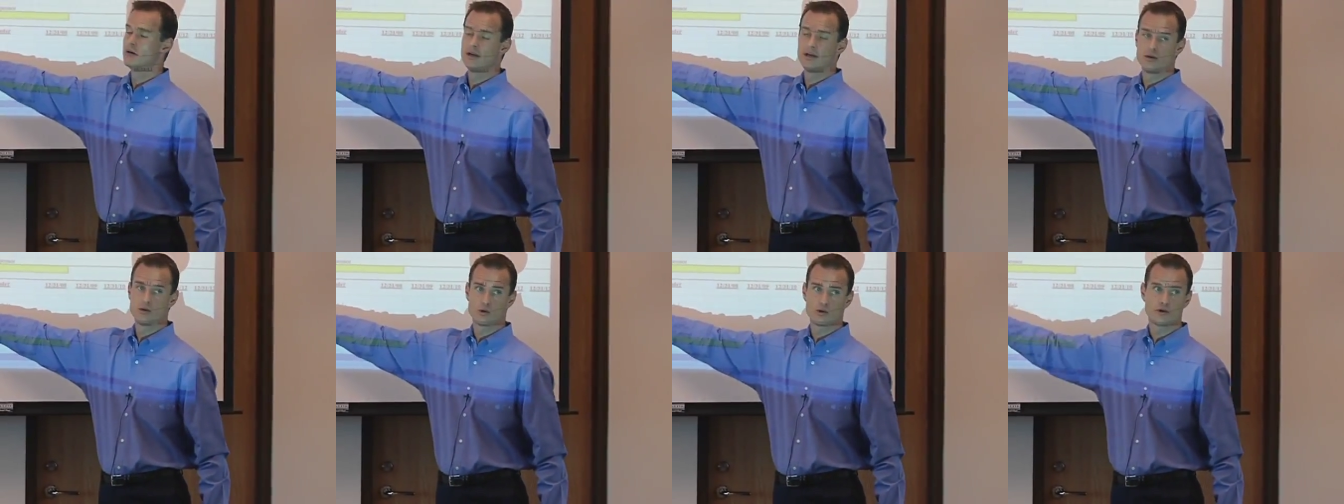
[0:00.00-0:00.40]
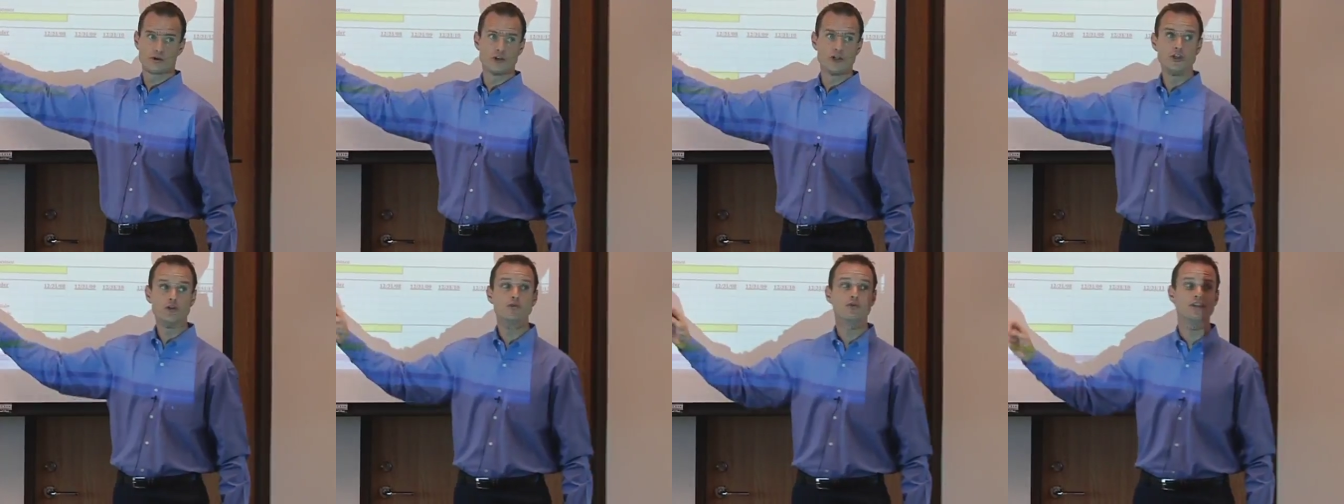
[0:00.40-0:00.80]
in order
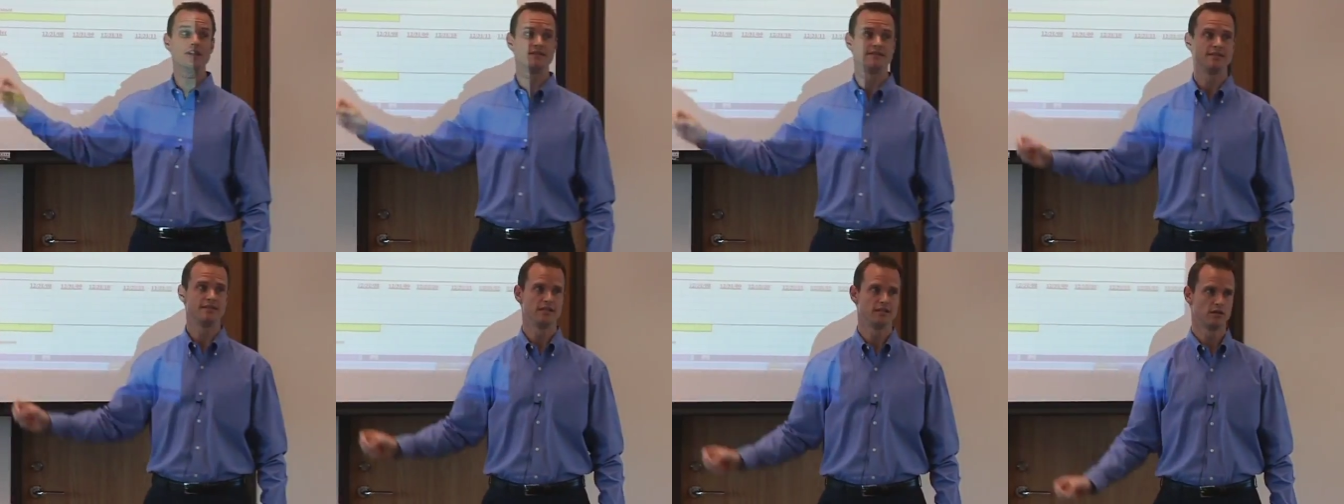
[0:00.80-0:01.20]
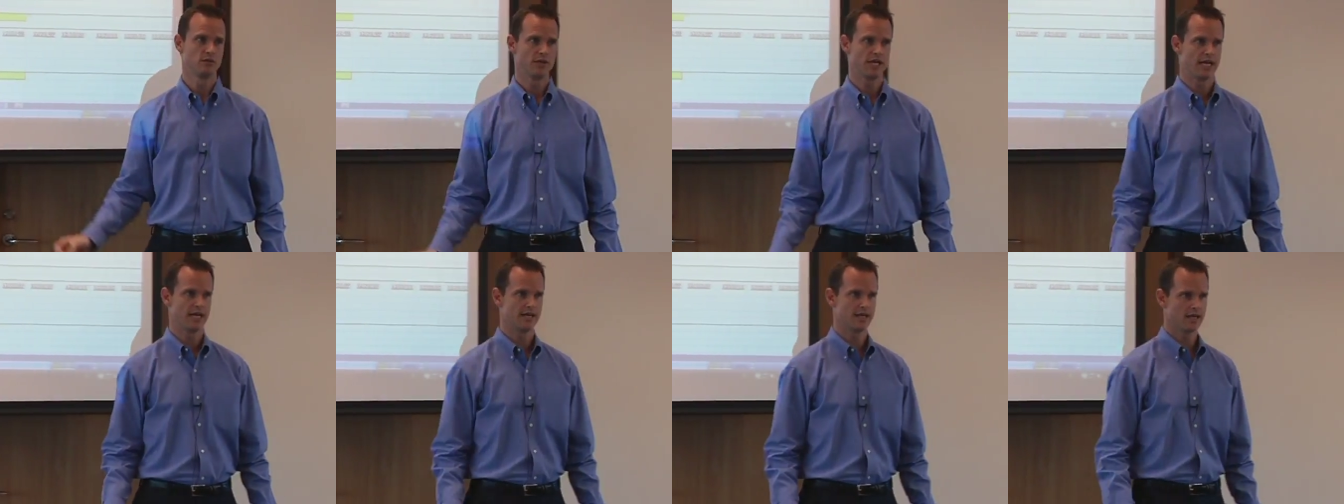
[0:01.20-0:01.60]
to do this deal,
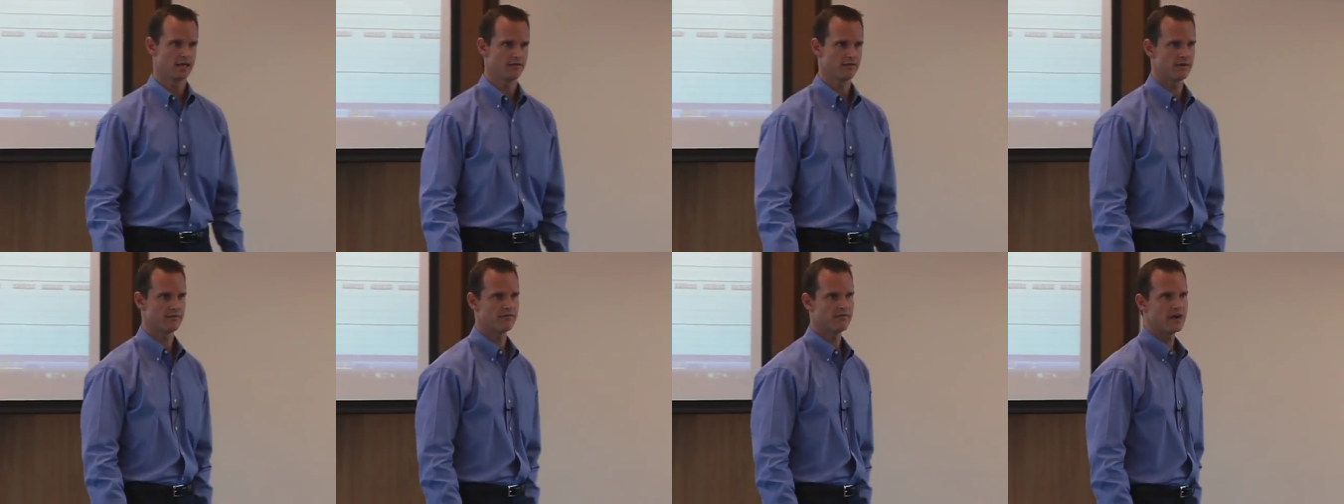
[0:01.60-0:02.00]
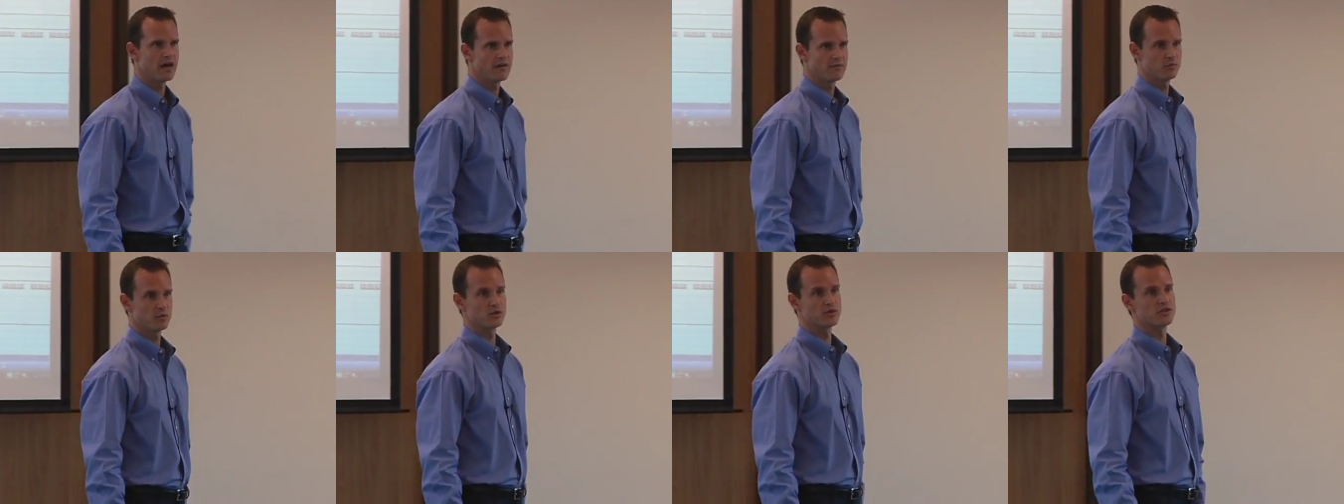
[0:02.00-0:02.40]
we had to give up
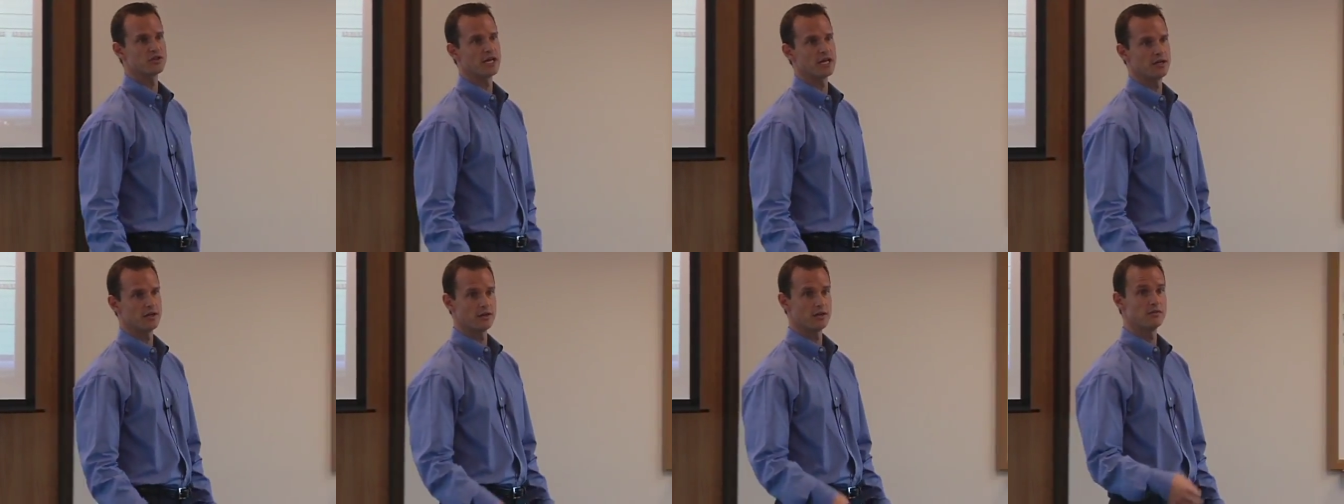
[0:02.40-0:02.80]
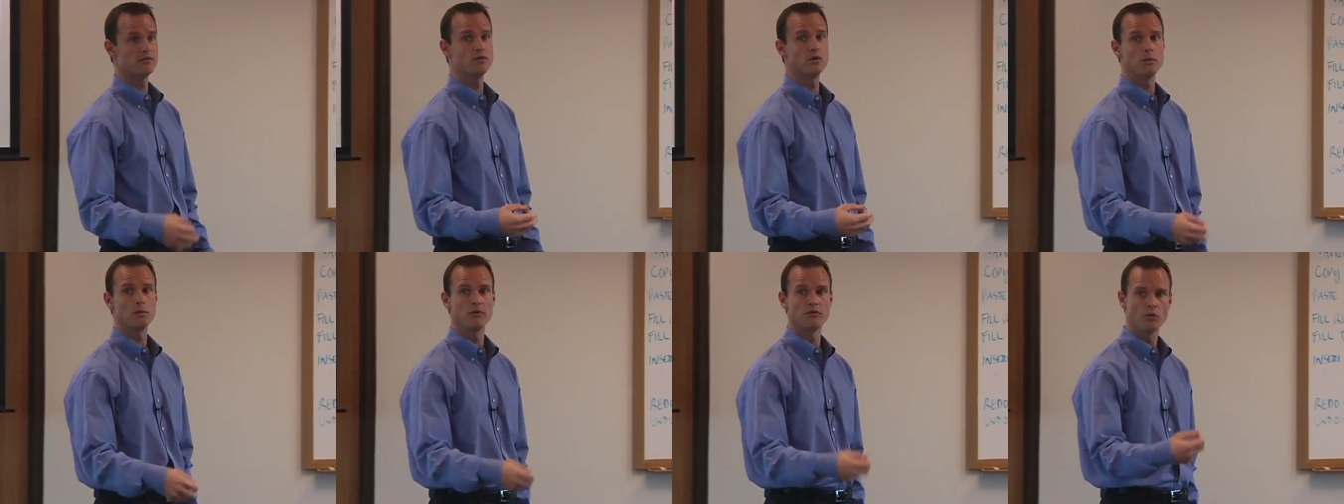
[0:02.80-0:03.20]
5% in the
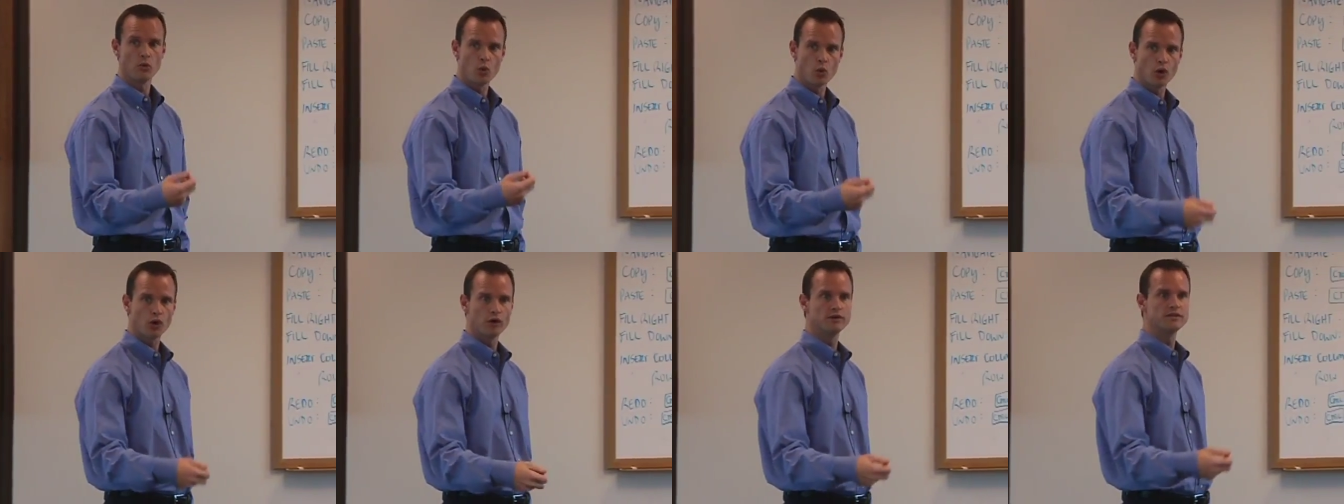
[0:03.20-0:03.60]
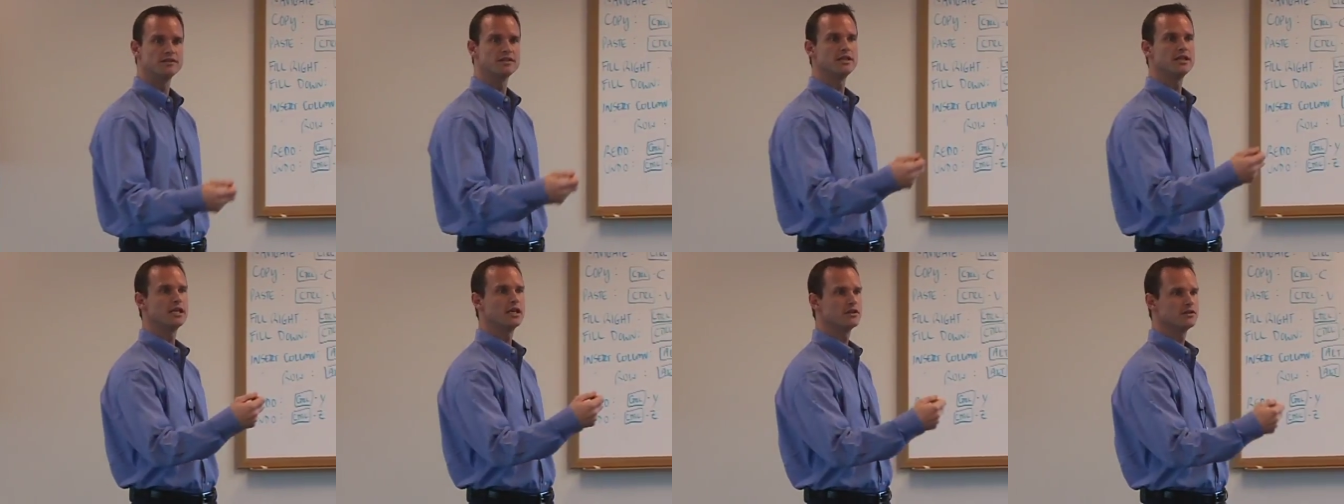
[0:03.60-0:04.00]
form of a warrant
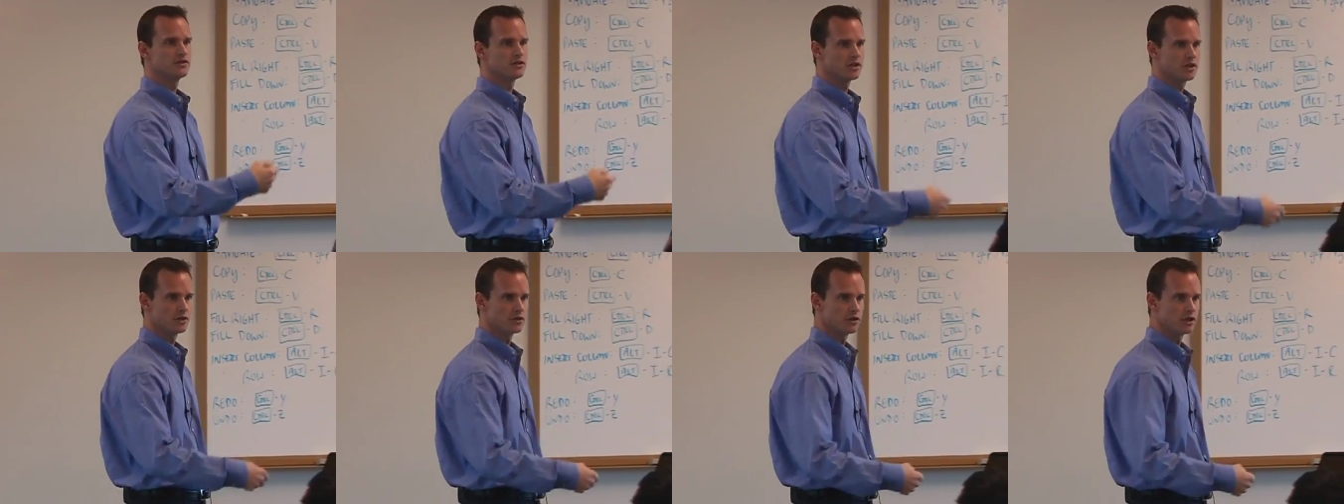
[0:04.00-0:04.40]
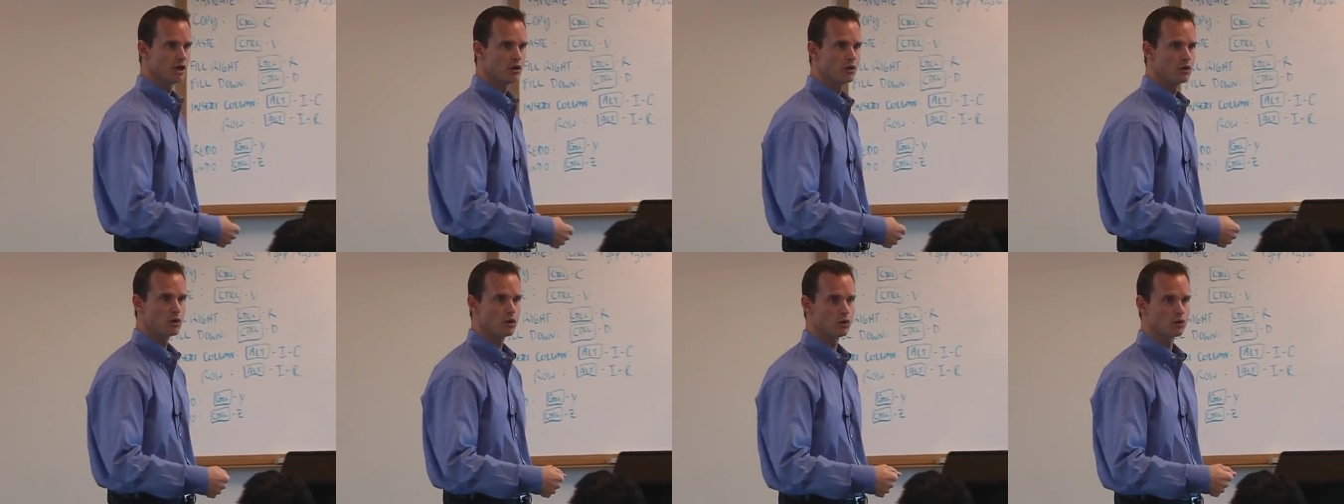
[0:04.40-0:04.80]
to the unsecured
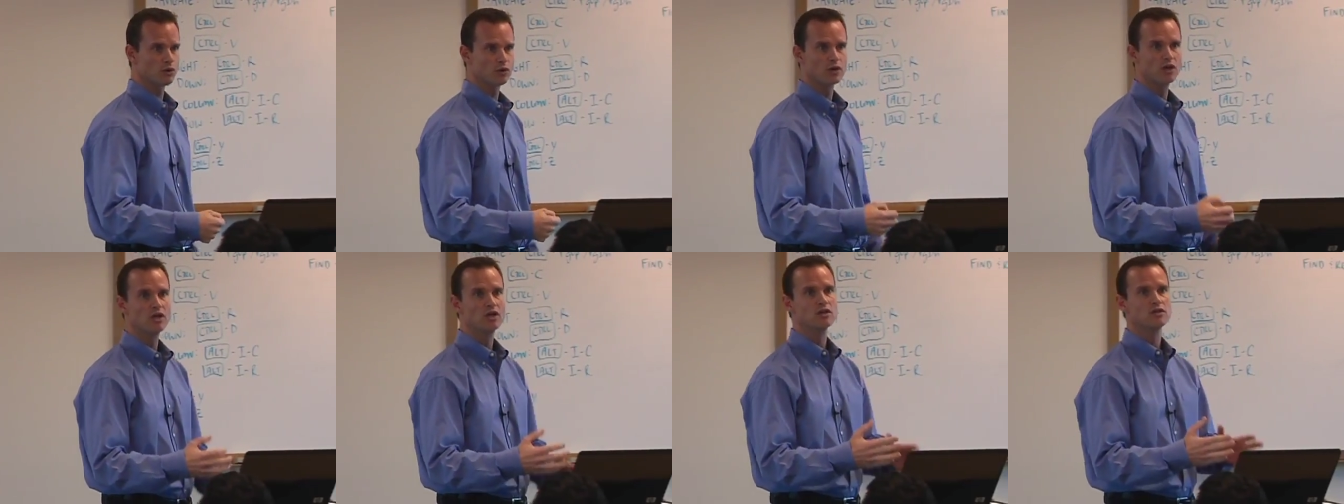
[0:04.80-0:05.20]
note holder,